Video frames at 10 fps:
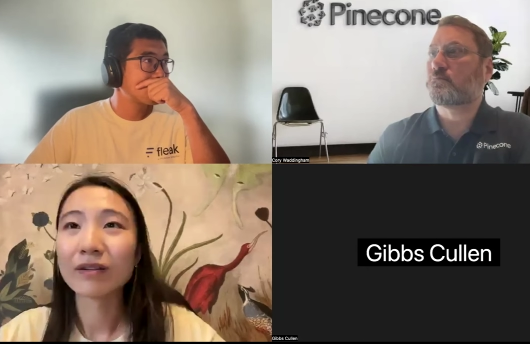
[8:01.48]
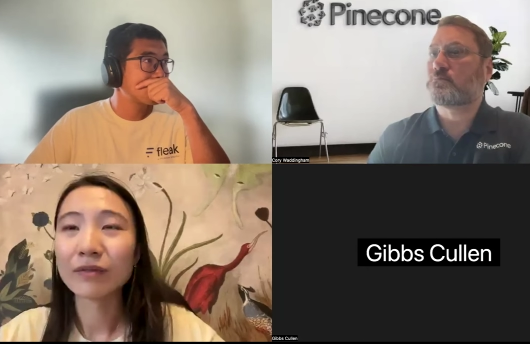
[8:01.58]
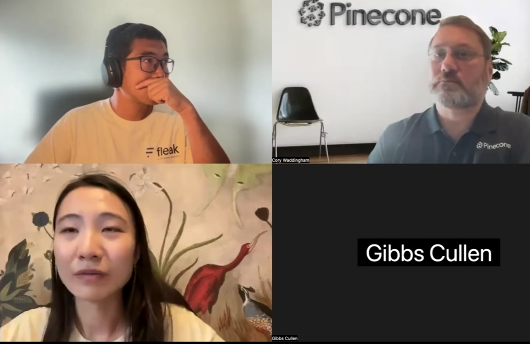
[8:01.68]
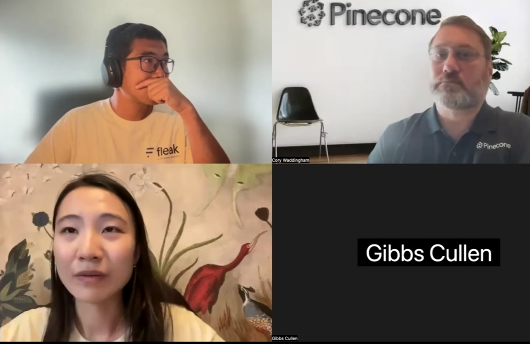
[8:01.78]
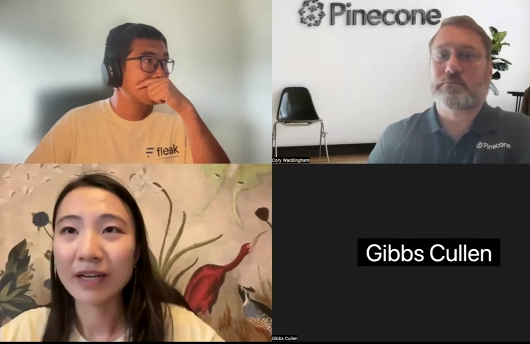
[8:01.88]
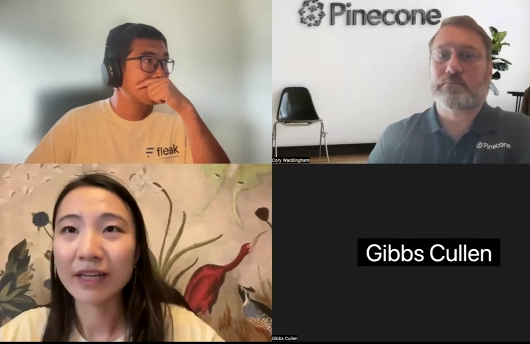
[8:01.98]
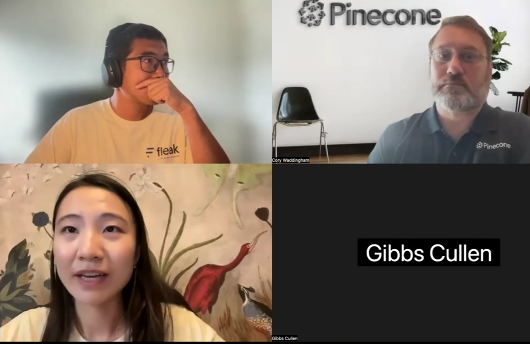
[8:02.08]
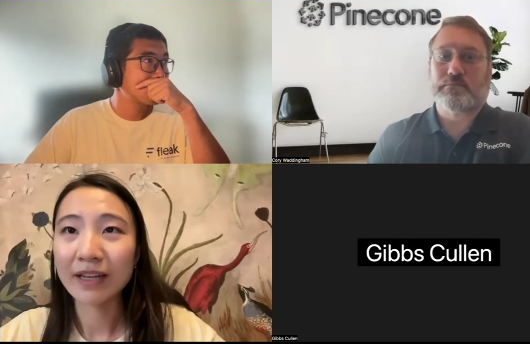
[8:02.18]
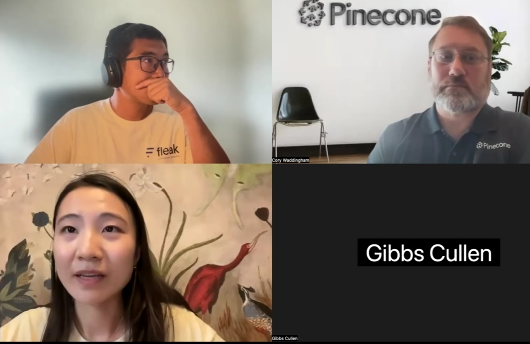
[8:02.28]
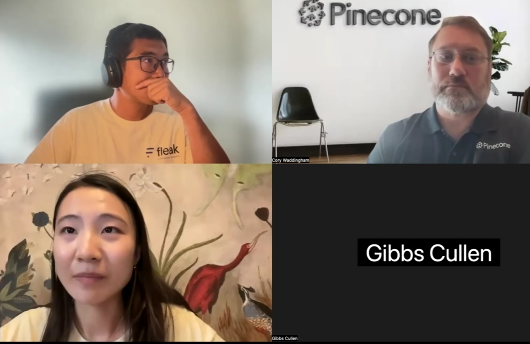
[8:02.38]

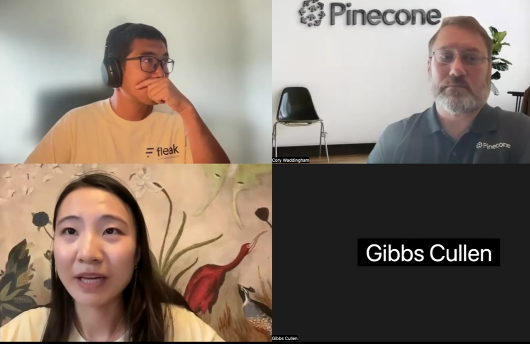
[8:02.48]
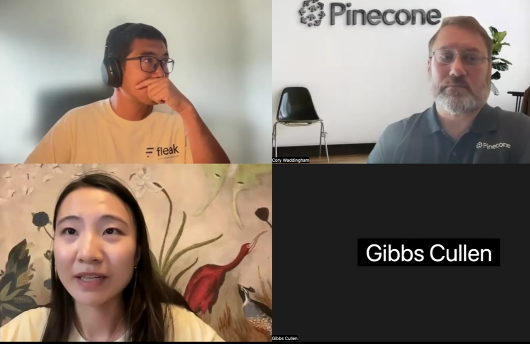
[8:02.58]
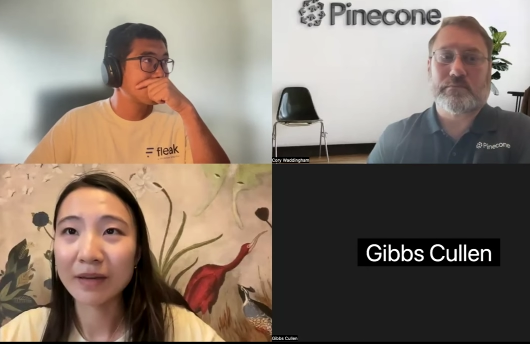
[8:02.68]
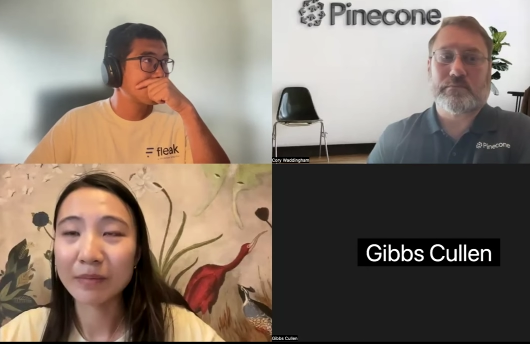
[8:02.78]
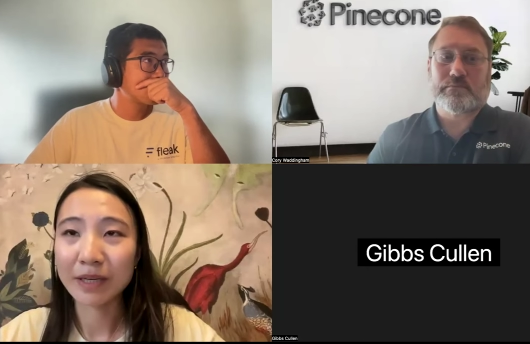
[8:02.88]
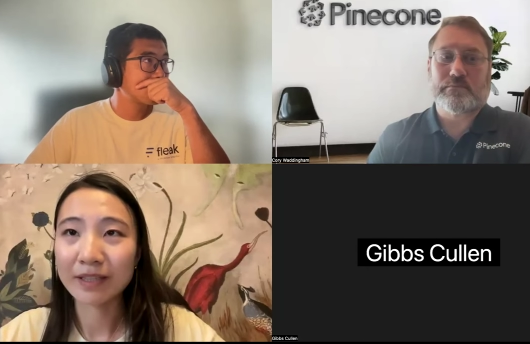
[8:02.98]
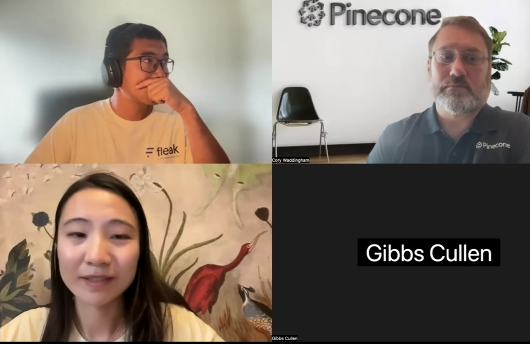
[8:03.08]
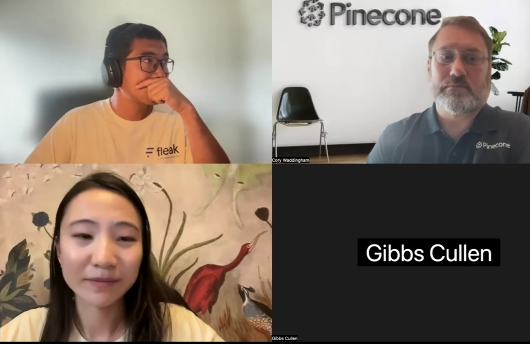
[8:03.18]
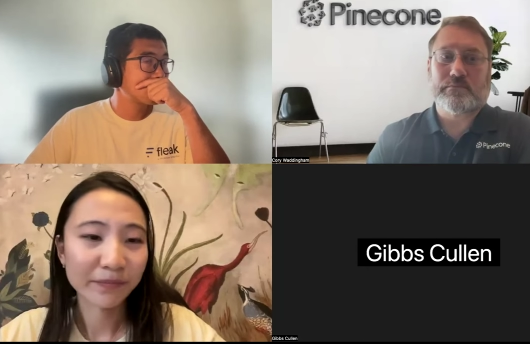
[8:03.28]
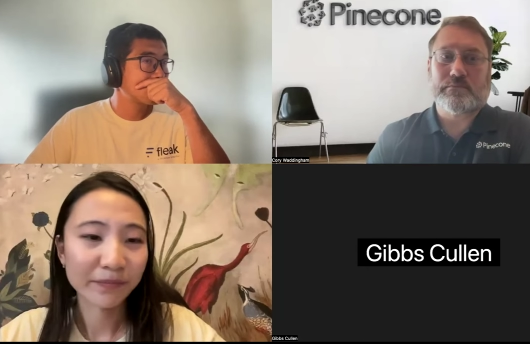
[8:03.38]
Speaker 1: re-rank and embedding
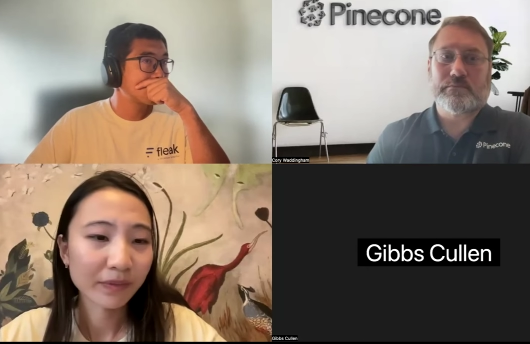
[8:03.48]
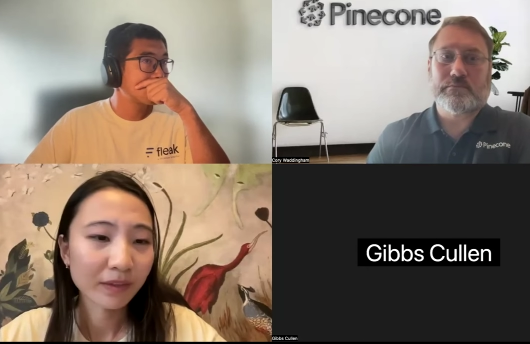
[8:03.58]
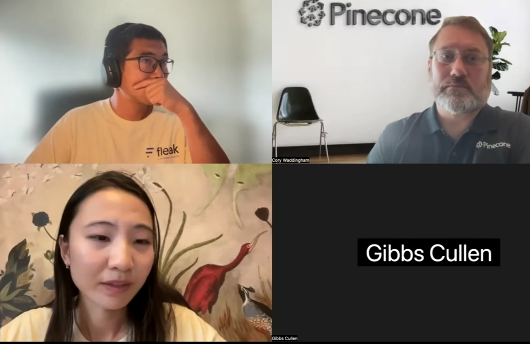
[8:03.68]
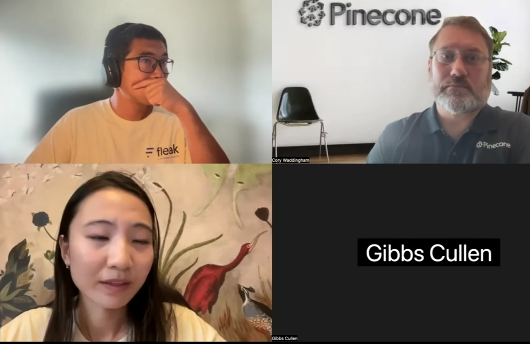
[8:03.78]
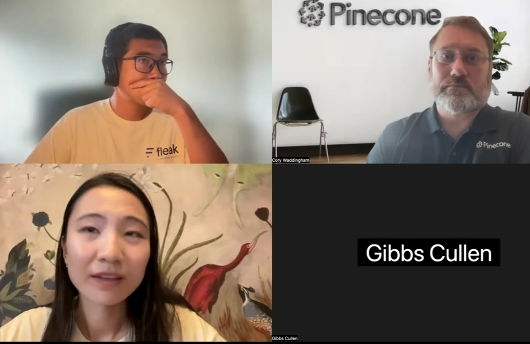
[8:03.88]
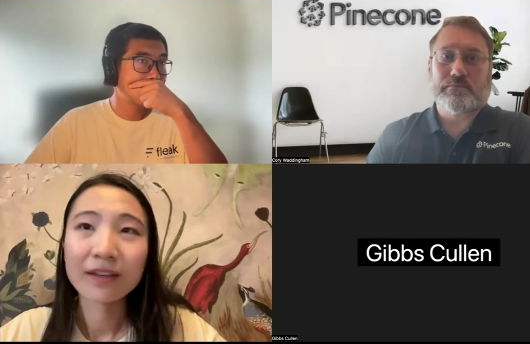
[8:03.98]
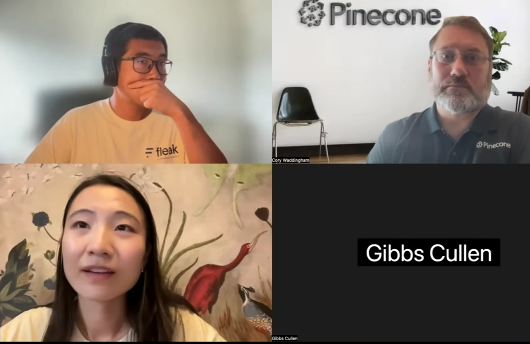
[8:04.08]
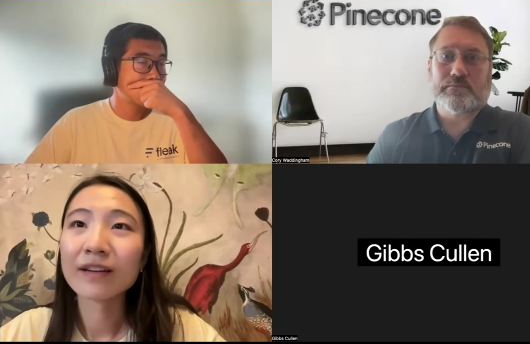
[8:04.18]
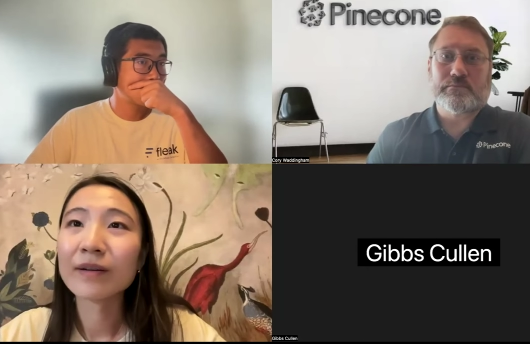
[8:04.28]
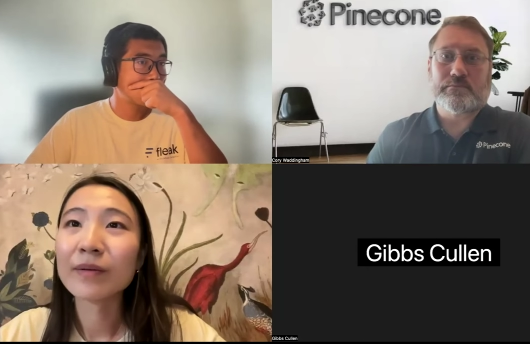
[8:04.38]
APIs.
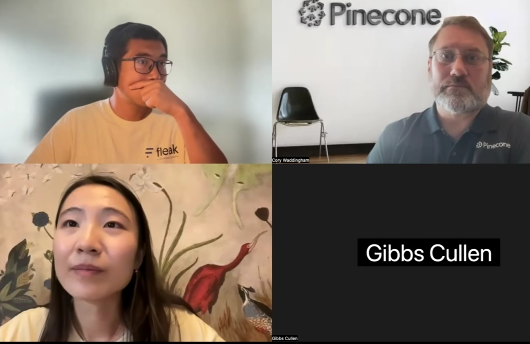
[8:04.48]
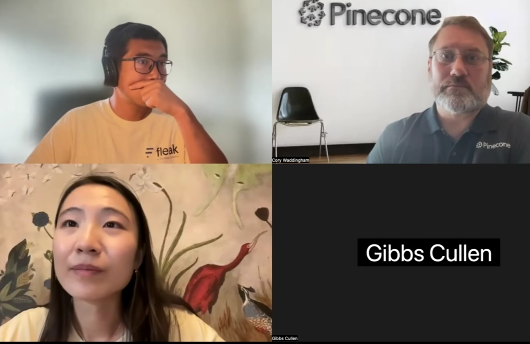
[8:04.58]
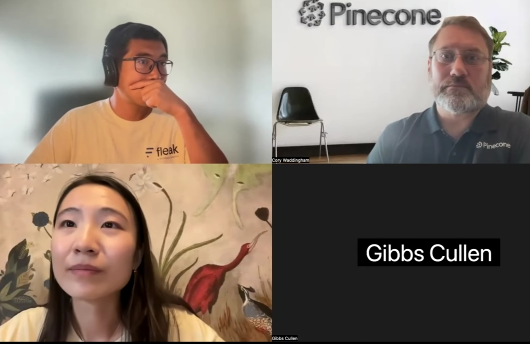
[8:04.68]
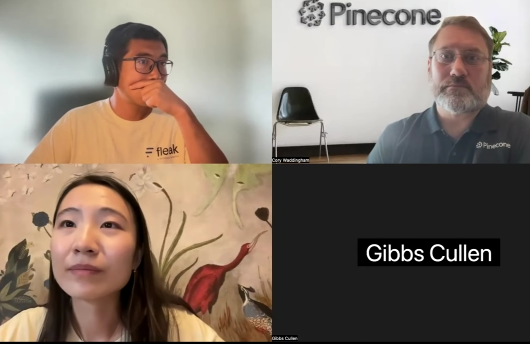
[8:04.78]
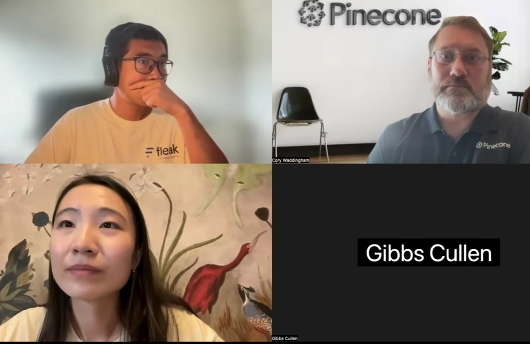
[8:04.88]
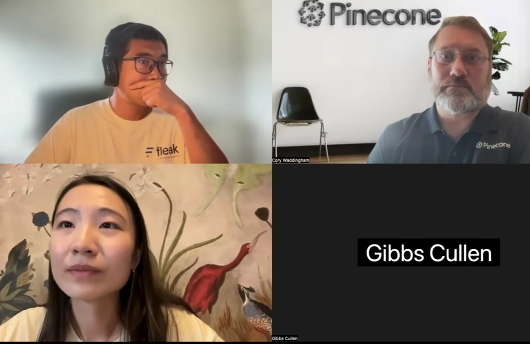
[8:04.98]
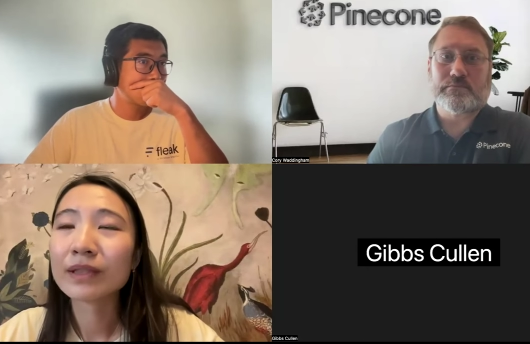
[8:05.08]
Um,